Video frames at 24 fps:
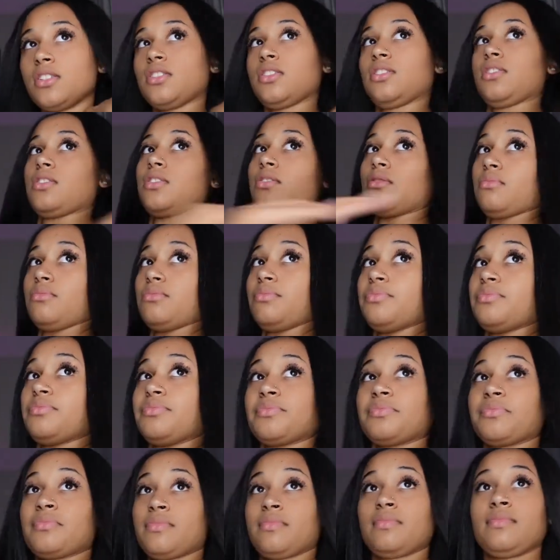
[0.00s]
So,
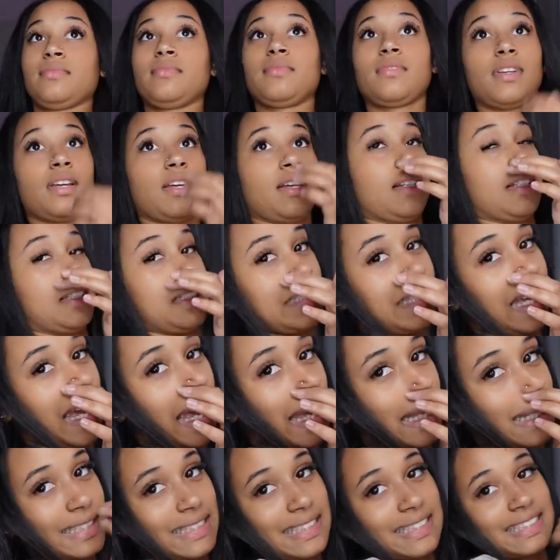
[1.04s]

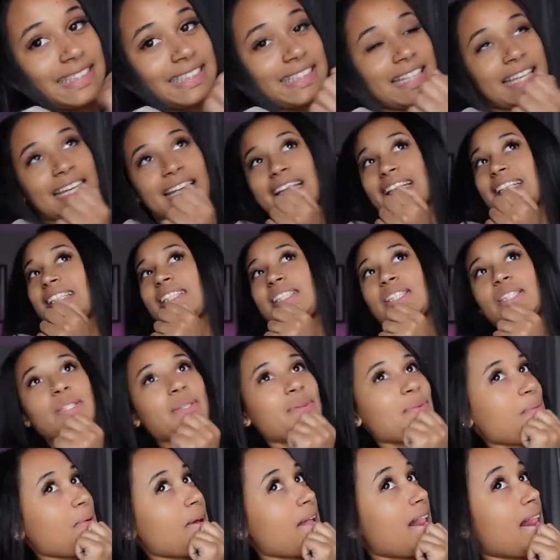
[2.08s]
yes, get
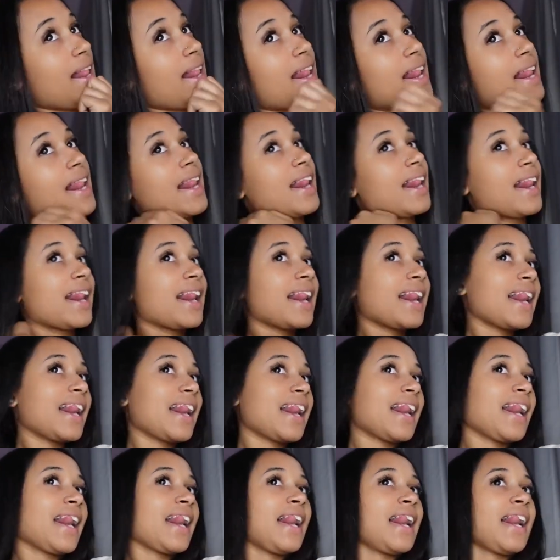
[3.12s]
into it.
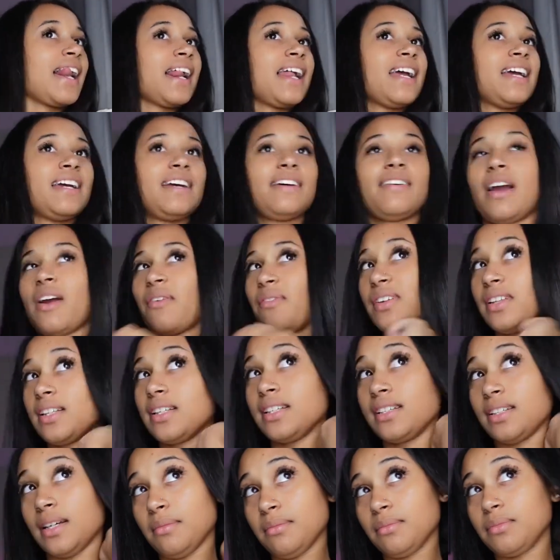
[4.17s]
I'm really
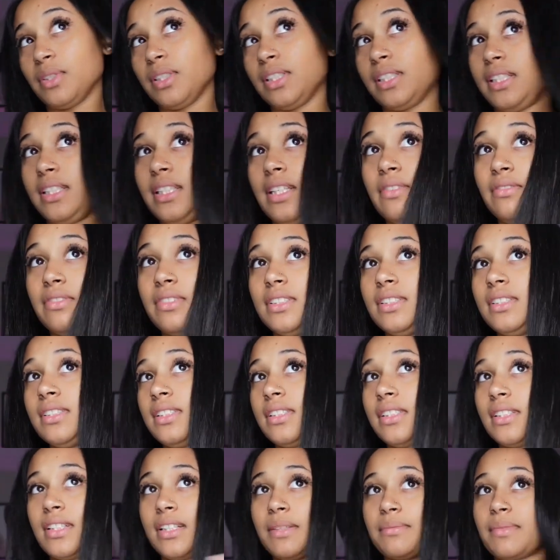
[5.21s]
in love with this
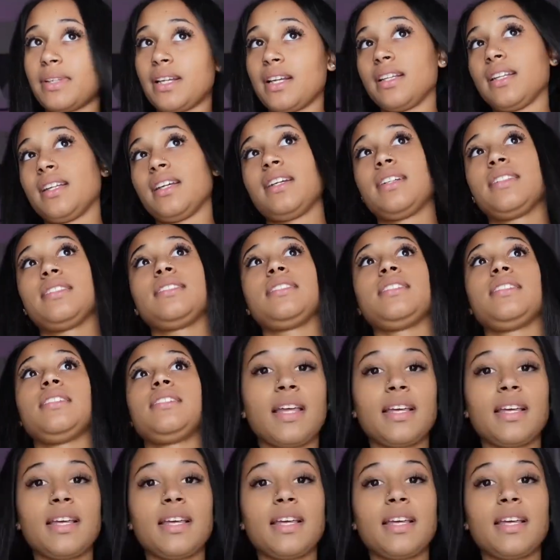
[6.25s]
hair. I'm not lying to y'all.